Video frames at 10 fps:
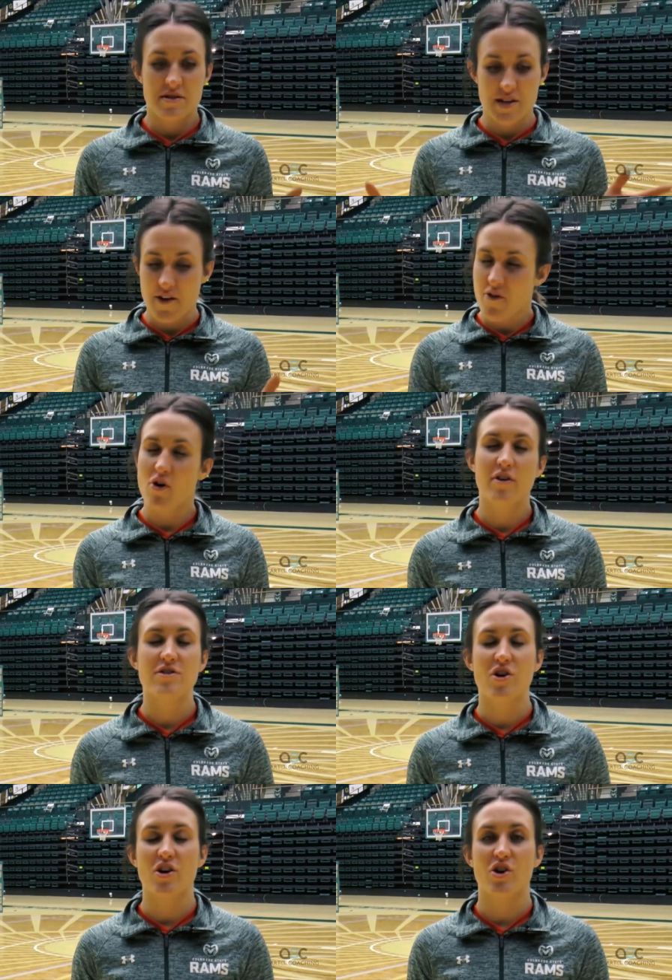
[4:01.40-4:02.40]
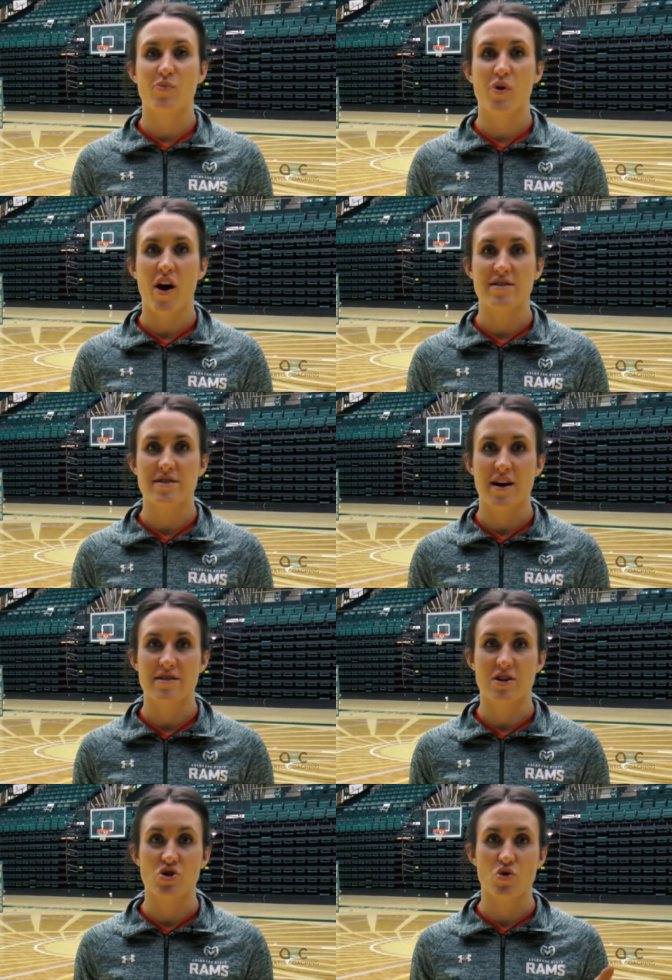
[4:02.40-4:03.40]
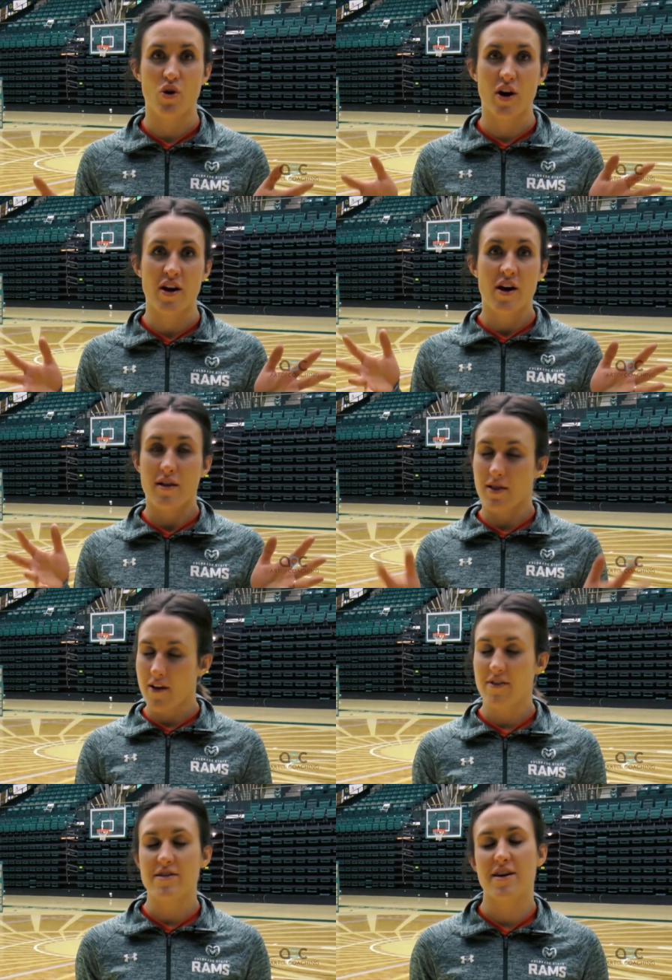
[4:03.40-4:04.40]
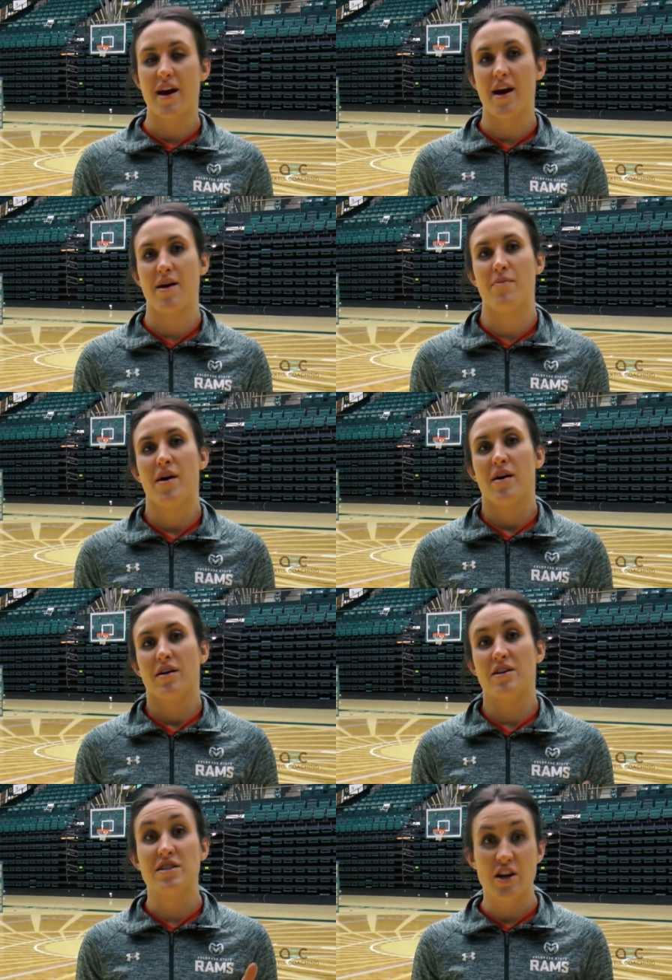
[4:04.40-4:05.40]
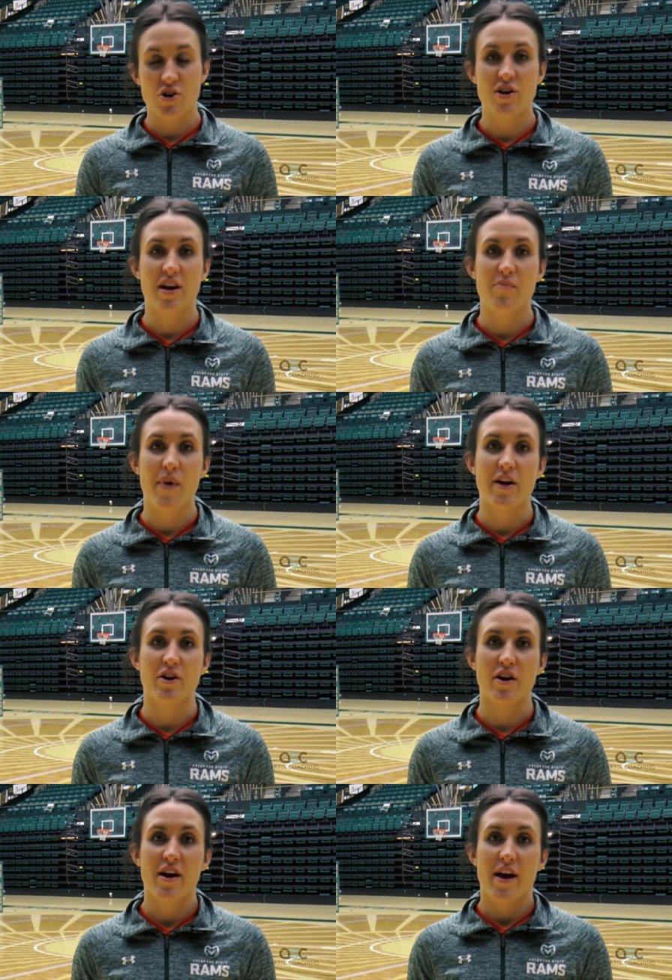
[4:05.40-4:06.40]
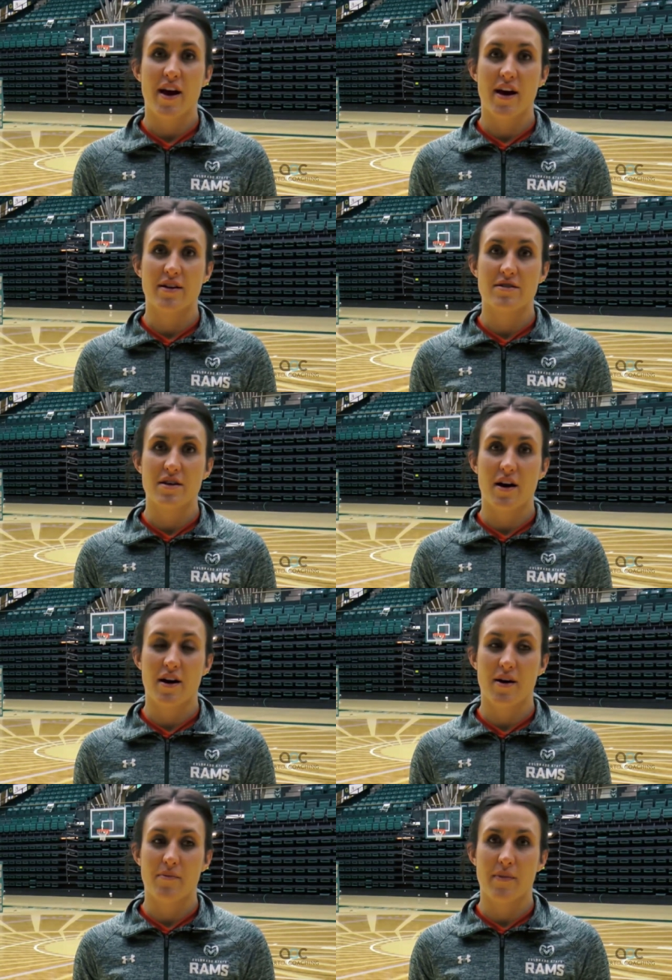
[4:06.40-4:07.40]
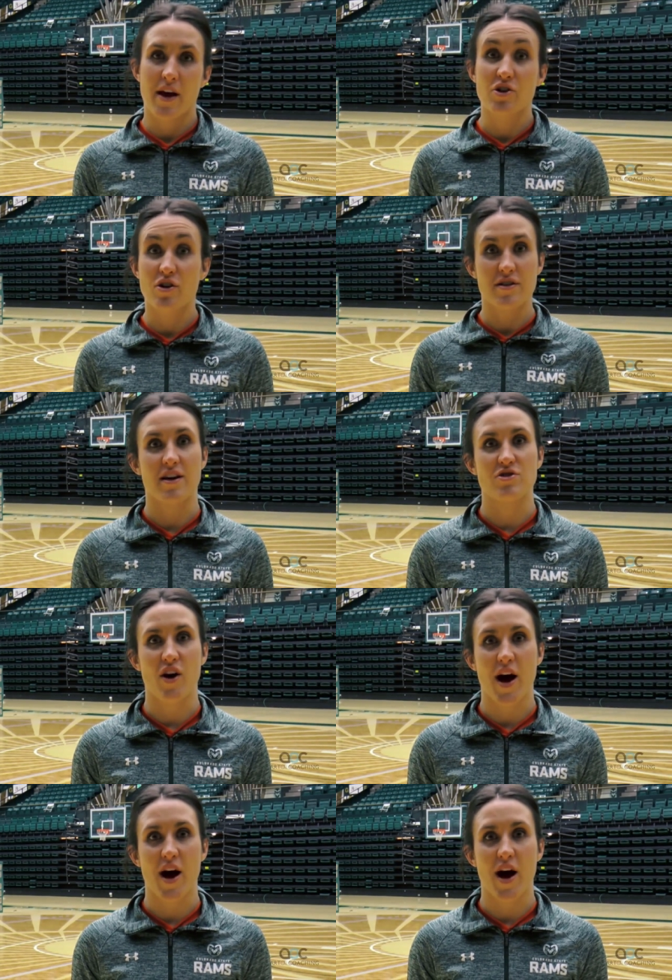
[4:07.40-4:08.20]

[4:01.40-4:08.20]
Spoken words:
Stay focused on your process, enjoy loving the game, continue to get better, and good things will